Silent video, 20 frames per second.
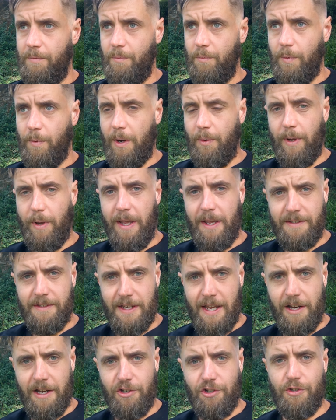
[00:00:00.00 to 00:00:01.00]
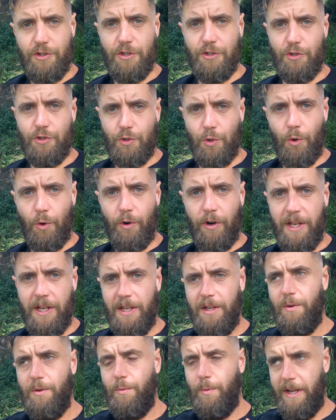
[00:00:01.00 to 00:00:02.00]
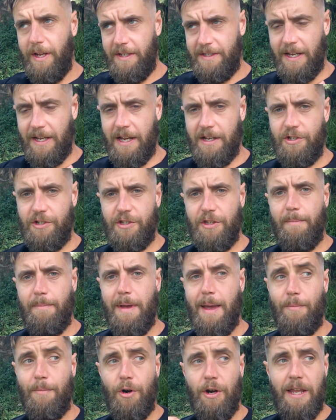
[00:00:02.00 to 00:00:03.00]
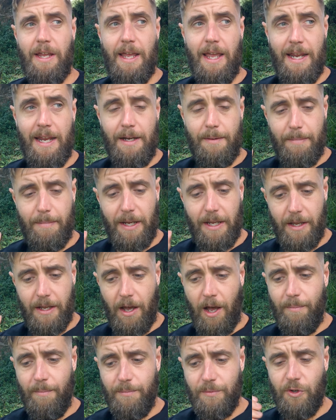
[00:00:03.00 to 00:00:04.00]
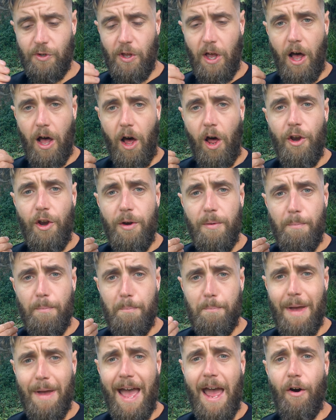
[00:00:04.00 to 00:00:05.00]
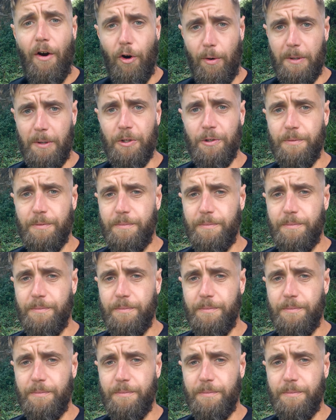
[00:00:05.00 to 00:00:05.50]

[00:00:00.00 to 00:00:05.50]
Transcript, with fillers: When we attach the story, we attach the memory, it becomes unbearable.